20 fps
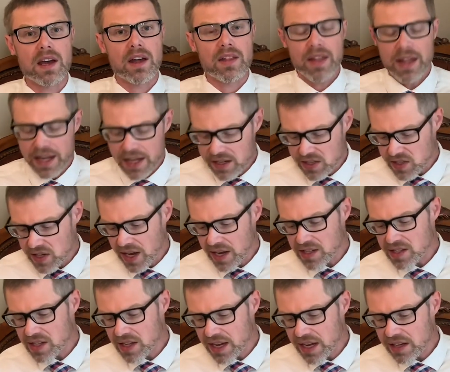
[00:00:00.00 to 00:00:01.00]
that he
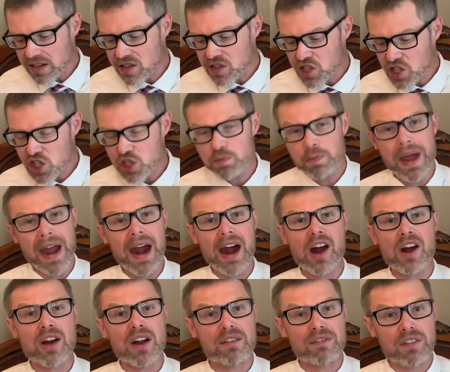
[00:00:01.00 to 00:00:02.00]
says that he
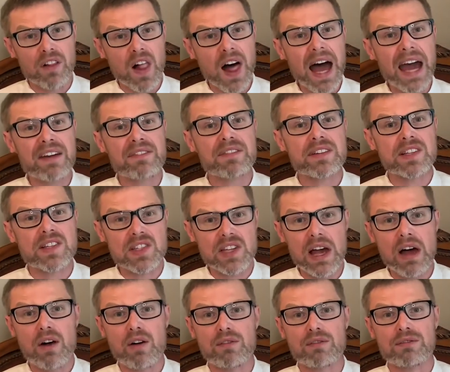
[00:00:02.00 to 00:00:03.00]
despaired of life
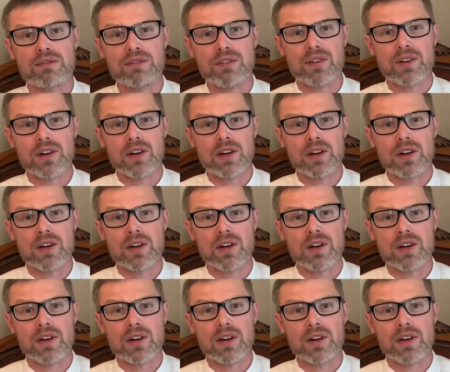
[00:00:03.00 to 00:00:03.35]
itself.